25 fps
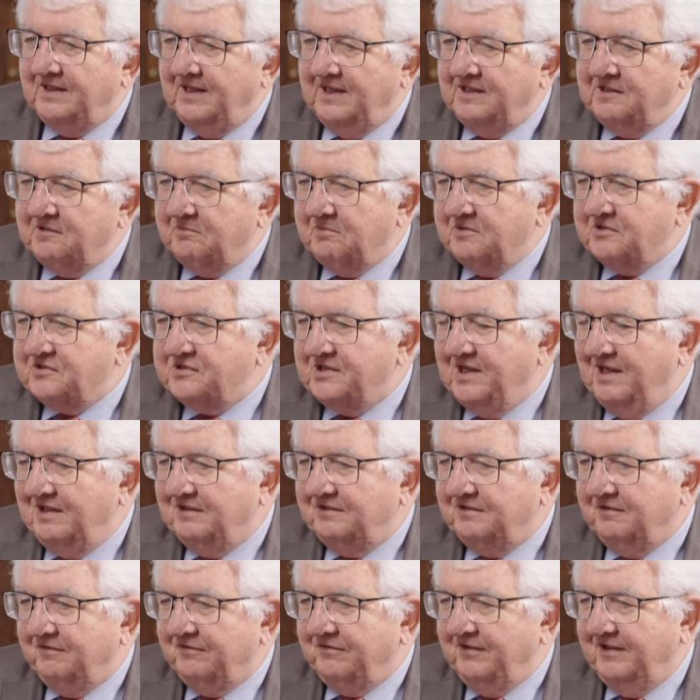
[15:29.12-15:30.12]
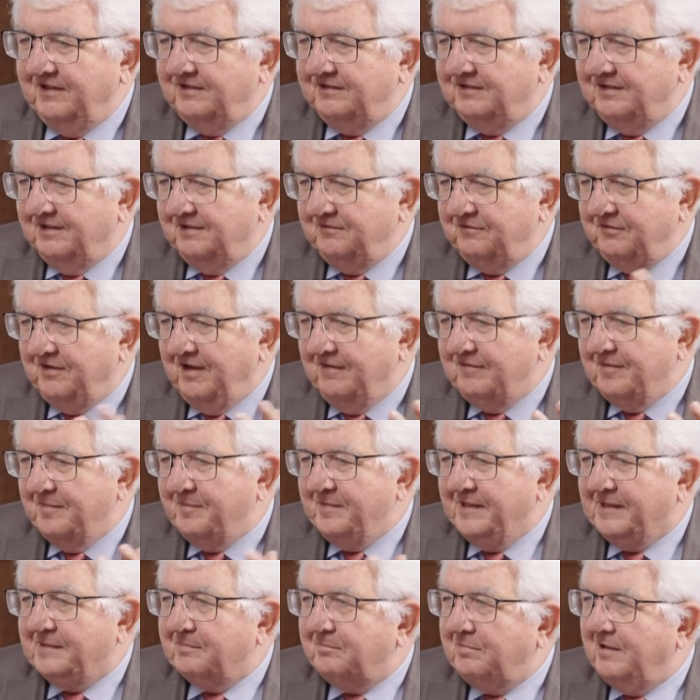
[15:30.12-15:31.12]
and the result of it, if you have a
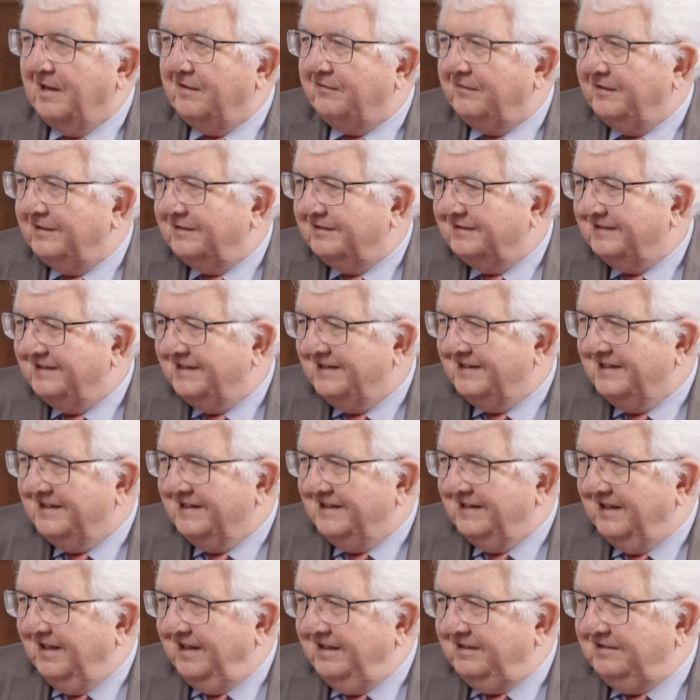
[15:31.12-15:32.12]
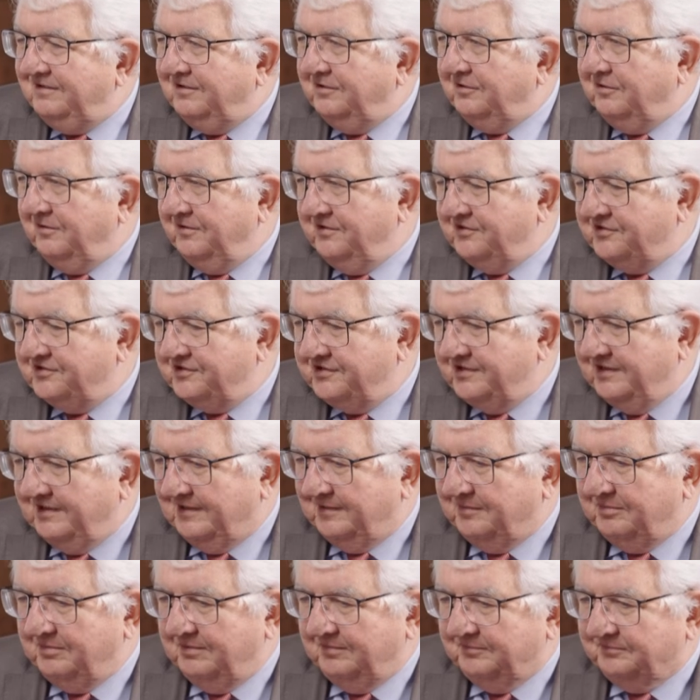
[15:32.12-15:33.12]
big brother who is
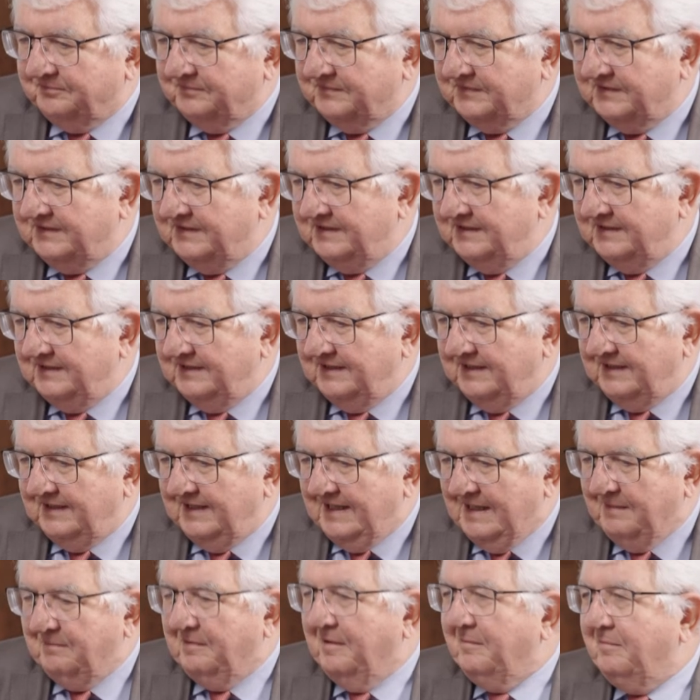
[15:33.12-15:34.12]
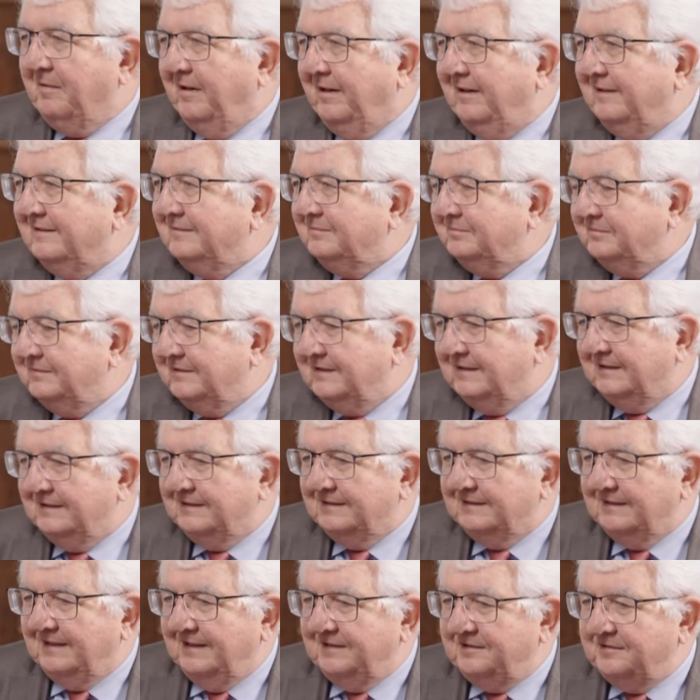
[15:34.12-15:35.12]

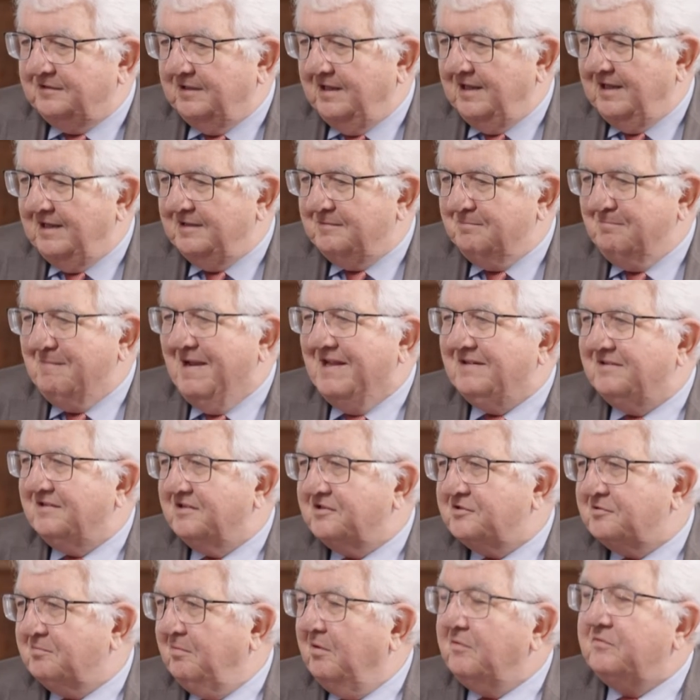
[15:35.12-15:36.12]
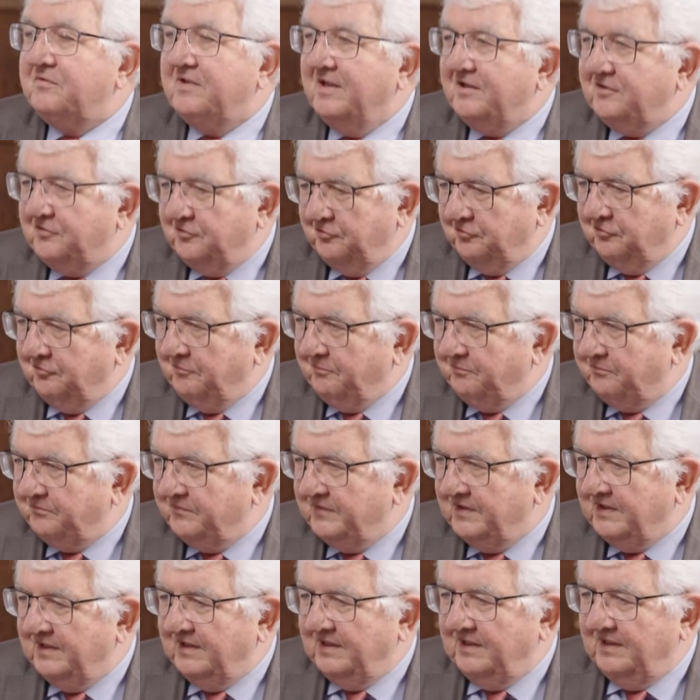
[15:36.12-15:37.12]
everywhere, it matters what they do.
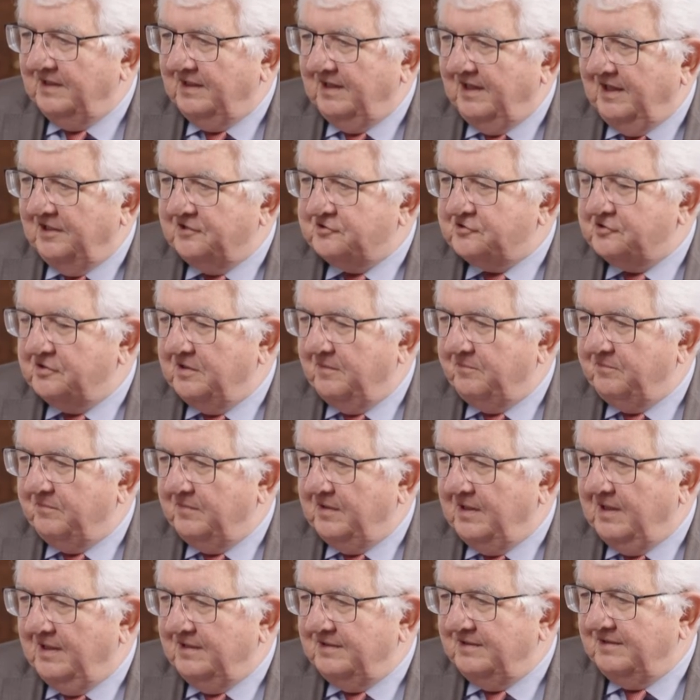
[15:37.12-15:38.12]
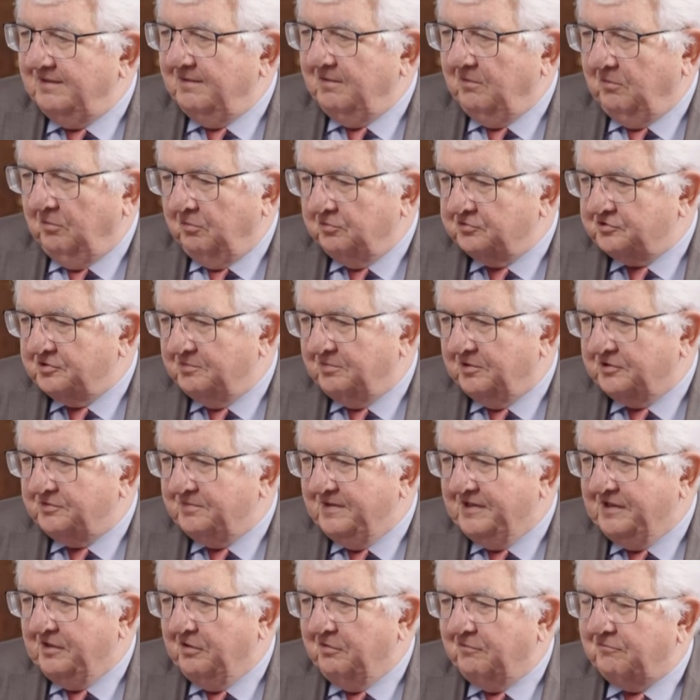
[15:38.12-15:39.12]
And also what
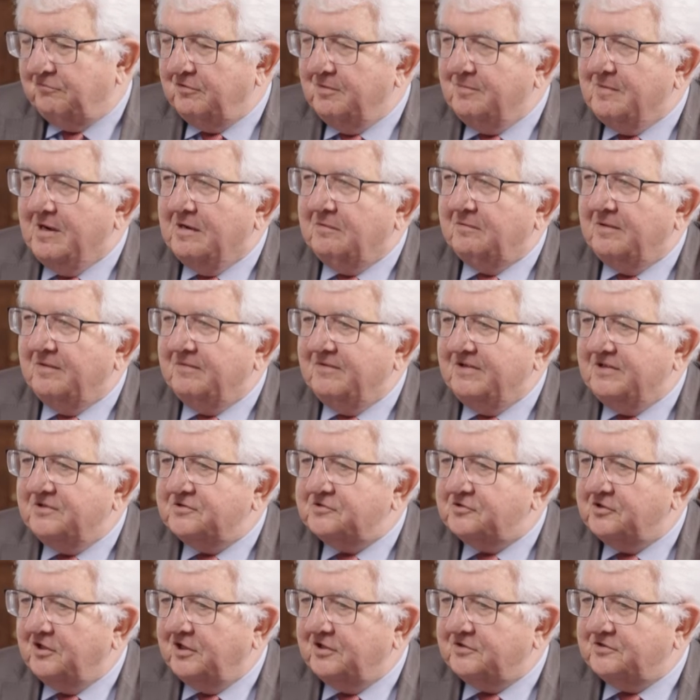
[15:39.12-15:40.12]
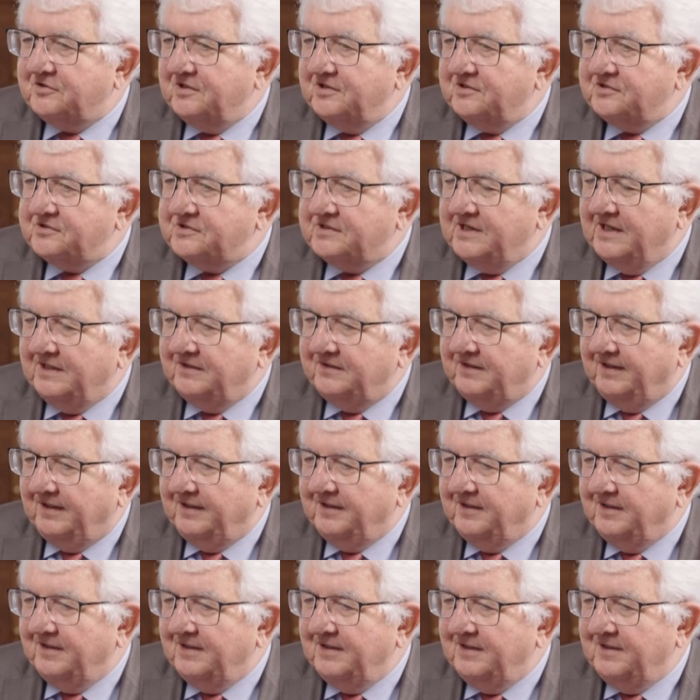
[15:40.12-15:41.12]
we know from our research is
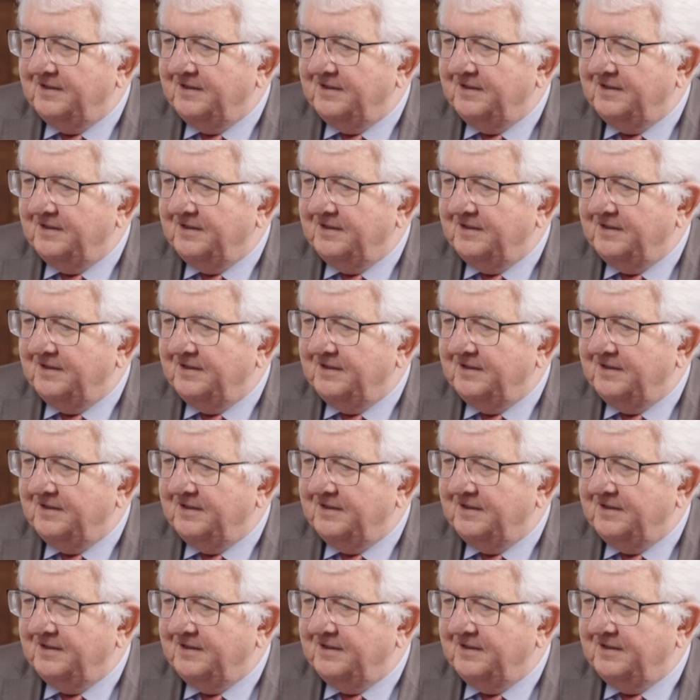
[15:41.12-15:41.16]
that